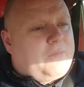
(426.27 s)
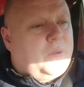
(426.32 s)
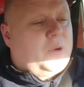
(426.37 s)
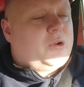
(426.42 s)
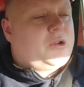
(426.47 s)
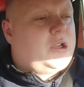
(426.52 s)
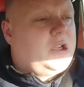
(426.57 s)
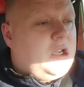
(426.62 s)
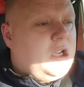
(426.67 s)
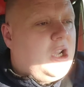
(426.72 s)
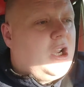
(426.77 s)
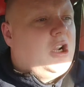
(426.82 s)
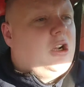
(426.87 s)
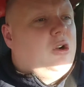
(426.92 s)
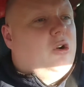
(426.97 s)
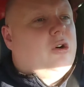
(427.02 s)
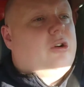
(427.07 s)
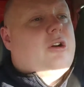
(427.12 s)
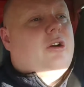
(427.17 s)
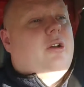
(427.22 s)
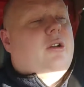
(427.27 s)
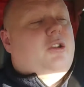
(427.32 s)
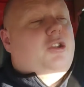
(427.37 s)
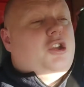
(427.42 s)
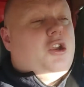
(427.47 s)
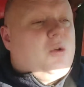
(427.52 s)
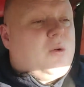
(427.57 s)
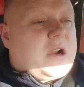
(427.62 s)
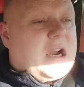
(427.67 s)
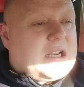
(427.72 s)
But look,
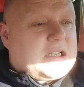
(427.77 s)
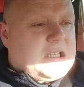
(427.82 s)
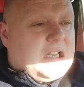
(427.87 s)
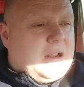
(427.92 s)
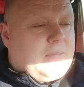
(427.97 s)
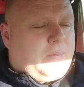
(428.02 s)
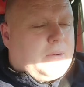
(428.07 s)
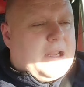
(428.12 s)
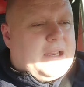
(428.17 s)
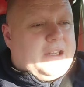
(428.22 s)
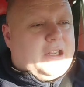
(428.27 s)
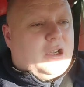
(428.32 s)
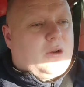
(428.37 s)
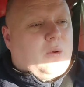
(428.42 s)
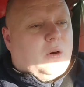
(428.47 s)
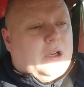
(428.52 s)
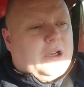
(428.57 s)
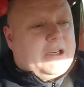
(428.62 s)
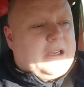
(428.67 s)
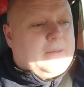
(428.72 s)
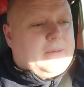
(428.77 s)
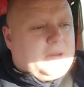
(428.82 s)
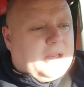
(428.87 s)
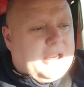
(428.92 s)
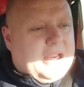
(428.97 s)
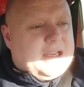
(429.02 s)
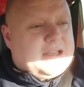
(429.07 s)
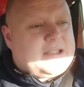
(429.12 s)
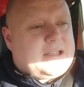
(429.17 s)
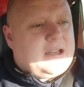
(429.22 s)
Newcastle have plenty of quality
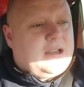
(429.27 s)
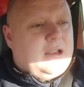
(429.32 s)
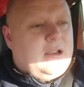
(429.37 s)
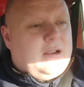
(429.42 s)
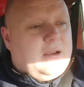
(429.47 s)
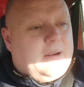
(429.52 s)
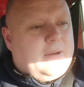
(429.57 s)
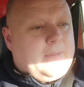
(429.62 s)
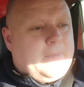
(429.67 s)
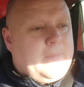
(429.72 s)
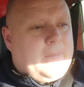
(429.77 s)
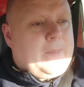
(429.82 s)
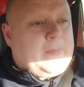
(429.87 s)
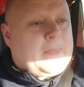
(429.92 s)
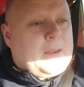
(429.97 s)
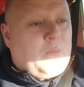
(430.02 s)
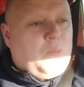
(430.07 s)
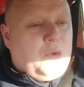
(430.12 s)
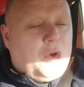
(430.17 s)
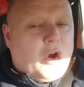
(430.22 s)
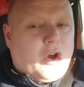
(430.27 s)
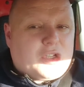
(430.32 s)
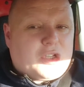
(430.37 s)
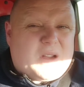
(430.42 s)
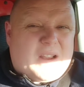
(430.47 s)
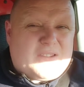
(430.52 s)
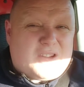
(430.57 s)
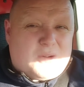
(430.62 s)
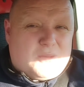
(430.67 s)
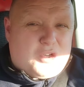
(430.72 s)
players. We also
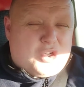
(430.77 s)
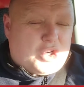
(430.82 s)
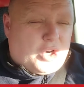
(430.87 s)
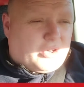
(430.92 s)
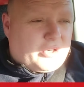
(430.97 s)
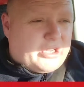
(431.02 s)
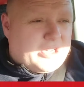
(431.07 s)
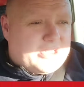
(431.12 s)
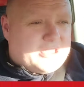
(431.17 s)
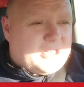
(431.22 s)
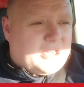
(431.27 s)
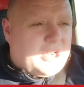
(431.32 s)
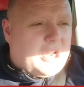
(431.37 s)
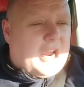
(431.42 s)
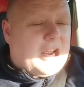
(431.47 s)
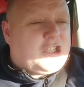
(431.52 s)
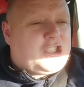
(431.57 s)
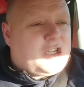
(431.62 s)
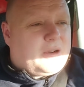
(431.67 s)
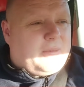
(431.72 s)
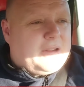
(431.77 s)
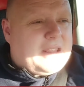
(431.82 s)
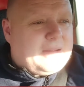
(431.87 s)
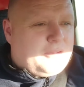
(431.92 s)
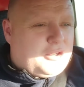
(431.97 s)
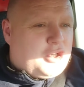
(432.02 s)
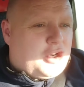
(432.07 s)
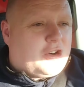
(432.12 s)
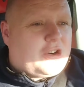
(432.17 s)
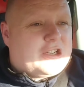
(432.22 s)
have some shockers, and some of them
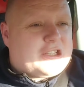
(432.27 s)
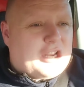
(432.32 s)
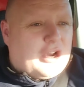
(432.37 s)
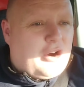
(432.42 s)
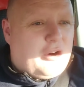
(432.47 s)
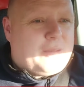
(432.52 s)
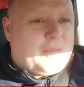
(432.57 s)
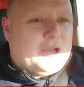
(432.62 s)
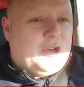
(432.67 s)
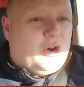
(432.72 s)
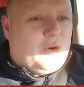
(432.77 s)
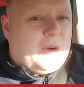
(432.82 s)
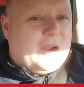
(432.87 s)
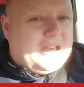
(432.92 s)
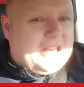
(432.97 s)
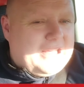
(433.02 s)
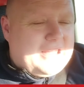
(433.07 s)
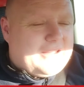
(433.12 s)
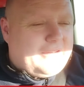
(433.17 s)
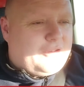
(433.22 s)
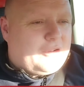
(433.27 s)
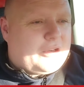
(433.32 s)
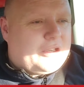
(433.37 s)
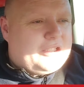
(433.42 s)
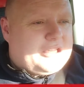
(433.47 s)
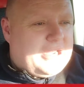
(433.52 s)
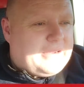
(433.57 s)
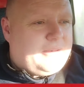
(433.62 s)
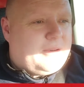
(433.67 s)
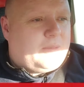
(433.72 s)
shockers I hope are nowhere near the fucking
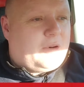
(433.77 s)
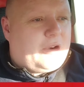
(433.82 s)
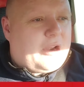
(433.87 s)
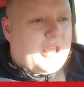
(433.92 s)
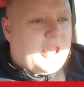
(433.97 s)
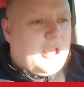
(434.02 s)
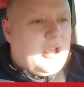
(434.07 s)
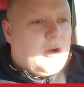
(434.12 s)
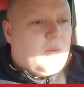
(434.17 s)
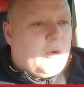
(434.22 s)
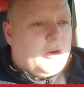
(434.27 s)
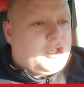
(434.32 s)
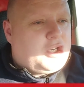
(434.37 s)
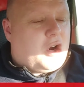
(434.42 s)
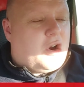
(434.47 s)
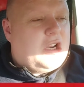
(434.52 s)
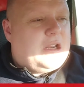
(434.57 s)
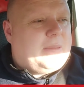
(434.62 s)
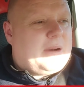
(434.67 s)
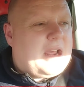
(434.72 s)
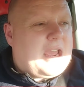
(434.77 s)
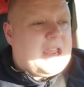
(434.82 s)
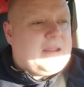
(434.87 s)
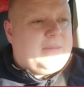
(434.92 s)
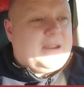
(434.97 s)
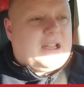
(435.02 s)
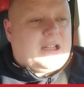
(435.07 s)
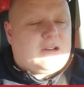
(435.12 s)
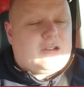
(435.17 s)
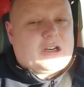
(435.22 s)
team tomorrow. We're talking about
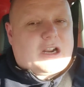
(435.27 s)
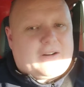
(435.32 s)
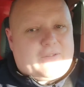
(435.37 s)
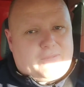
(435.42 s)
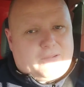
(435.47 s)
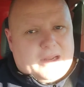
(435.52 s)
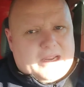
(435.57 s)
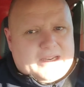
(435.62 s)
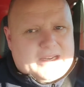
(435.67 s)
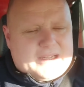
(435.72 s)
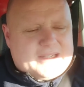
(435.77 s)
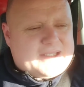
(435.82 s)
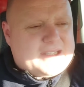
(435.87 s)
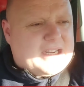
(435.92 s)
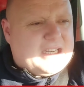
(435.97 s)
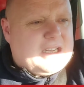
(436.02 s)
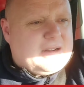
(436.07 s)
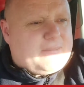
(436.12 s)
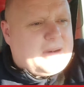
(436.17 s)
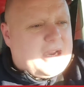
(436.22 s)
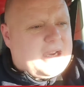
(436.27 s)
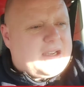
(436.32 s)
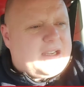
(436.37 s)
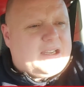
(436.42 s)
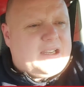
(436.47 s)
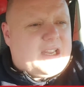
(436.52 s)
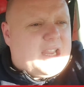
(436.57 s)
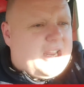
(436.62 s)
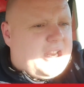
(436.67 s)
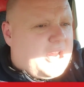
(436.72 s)
Emil Kraft playing at centre back.
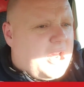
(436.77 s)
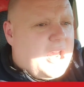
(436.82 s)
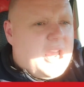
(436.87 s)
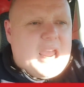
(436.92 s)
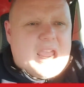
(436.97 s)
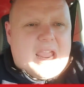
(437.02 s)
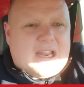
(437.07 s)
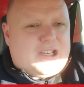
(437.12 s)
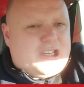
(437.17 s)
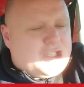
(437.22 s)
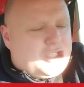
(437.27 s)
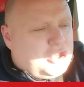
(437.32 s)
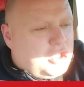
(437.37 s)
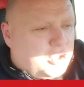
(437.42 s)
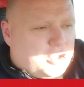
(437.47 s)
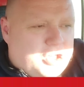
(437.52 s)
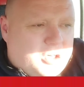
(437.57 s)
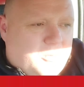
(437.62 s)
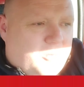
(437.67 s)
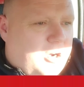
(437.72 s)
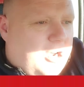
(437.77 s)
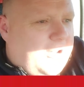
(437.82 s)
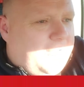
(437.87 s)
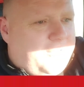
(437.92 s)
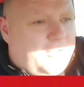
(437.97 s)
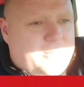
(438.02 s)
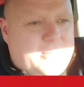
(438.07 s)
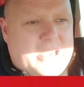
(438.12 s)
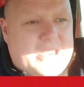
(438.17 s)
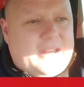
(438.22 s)
It just doesn't work
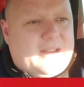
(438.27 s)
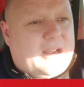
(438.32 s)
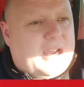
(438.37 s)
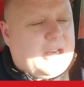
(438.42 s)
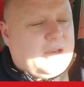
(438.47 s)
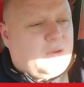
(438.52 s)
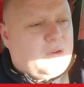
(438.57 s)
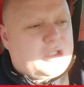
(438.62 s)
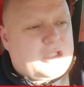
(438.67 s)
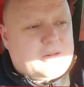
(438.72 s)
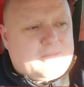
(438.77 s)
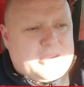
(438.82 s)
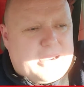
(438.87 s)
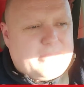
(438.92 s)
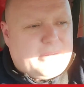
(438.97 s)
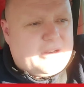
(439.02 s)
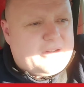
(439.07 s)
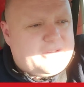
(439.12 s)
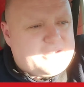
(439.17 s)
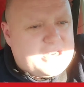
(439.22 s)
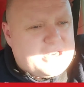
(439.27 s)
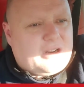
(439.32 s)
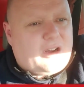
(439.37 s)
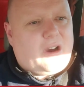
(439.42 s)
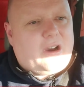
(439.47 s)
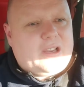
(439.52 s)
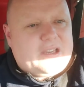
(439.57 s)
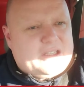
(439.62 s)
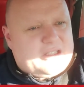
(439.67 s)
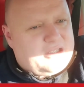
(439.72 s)
for me. I know some people have said,
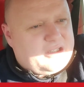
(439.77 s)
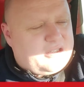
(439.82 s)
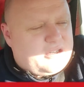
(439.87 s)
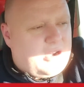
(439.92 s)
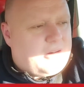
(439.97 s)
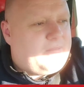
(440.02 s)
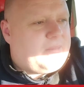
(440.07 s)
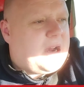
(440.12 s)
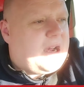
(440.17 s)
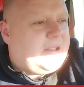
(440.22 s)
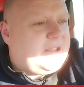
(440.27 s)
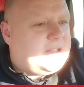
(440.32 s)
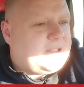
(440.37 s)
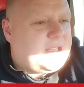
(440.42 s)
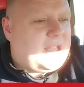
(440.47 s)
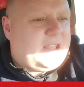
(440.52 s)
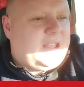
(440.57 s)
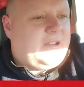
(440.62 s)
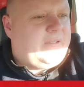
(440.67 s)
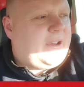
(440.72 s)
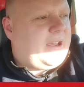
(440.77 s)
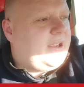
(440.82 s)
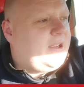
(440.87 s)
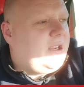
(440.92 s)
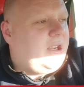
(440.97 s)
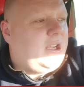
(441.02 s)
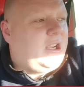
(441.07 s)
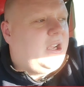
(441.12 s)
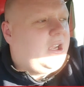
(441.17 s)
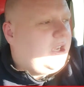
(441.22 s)
oh, he's not bad, this, that and the other.
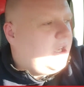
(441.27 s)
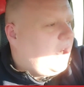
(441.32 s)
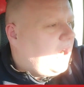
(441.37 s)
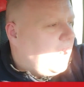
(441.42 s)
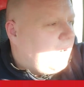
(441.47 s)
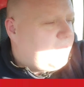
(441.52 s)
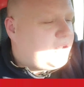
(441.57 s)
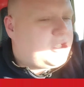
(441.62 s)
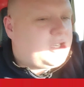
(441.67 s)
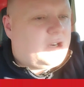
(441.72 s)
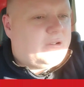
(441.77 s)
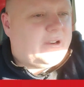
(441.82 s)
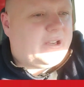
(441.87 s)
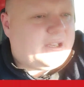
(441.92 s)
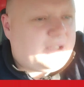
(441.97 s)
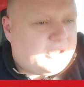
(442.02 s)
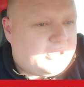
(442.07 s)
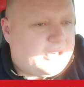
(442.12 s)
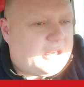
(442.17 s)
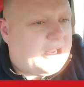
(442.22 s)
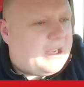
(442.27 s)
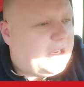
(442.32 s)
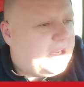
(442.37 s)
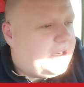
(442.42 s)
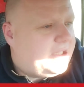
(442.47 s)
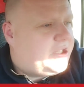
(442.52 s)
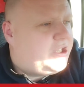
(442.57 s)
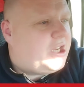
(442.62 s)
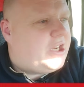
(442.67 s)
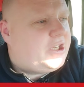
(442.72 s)
I'm sorry,
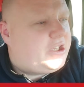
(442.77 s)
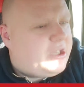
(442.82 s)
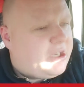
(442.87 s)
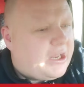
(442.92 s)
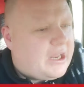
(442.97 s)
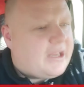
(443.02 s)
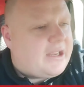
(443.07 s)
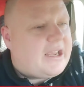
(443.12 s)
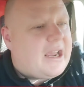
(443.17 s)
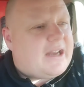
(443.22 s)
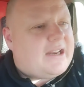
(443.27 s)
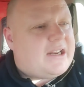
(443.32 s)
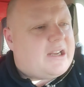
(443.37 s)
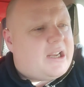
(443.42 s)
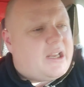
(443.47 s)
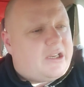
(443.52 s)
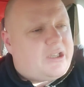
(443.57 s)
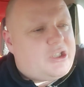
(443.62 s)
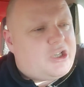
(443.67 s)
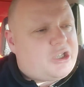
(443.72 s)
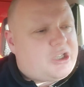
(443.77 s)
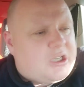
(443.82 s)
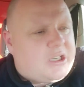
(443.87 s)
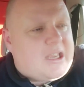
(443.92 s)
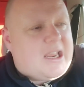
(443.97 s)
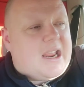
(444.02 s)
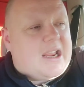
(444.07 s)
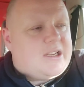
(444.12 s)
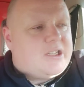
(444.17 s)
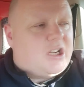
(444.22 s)
it's just a
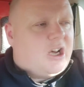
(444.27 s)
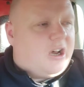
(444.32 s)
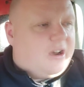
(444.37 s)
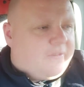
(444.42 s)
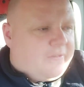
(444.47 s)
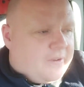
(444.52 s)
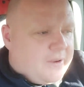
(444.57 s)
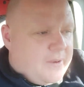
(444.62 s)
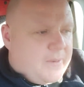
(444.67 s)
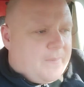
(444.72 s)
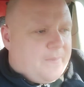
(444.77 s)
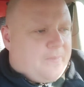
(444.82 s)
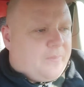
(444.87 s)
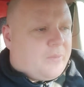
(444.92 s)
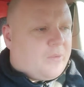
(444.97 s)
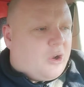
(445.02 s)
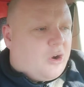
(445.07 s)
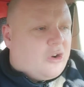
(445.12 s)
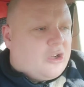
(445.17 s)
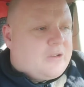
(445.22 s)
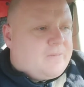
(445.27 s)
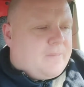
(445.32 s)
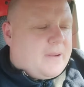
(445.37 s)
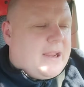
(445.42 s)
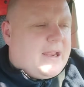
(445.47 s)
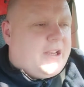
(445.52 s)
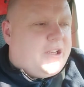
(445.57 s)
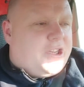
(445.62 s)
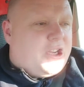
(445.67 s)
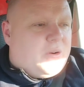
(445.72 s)
case of us
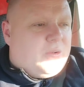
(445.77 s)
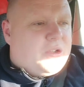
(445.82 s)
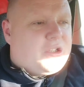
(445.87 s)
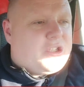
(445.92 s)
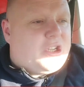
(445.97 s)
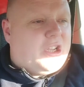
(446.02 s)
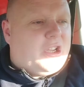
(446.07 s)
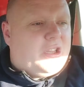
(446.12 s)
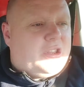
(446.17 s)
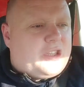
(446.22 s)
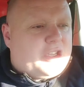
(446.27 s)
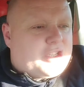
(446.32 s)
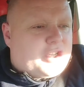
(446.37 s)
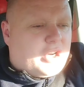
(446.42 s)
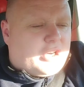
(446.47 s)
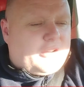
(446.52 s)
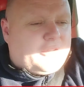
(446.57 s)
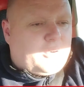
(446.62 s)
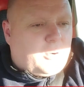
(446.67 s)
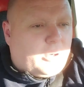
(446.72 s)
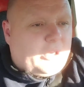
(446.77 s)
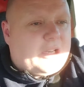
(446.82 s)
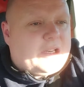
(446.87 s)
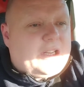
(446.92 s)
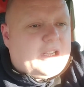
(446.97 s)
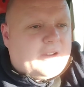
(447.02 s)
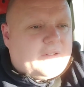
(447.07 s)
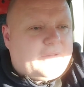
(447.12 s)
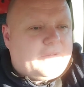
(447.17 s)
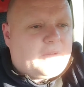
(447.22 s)
being used to the sort of
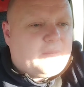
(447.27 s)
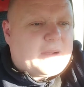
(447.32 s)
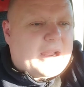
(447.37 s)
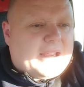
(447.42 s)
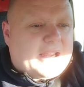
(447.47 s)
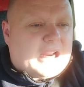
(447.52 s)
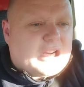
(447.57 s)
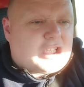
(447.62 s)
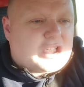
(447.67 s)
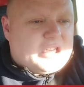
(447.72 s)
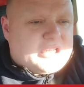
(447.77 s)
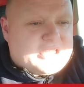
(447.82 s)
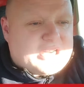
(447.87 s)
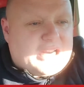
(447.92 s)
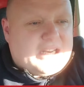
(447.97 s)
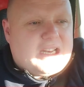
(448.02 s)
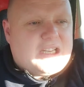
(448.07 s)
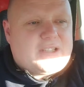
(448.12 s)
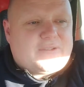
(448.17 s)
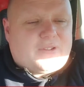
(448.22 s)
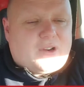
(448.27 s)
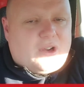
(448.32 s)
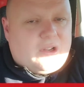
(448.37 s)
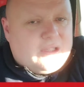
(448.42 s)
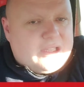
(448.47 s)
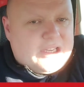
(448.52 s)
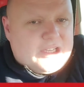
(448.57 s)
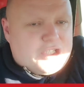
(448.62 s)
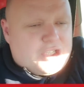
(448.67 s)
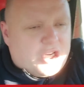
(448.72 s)
quality of Mike Ashley signings for all
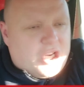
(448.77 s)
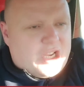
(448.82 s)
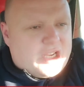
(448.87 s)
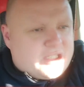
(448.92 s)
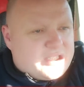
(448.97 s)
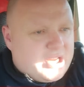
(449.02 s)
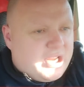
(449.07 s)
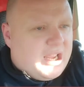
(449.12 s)
these years.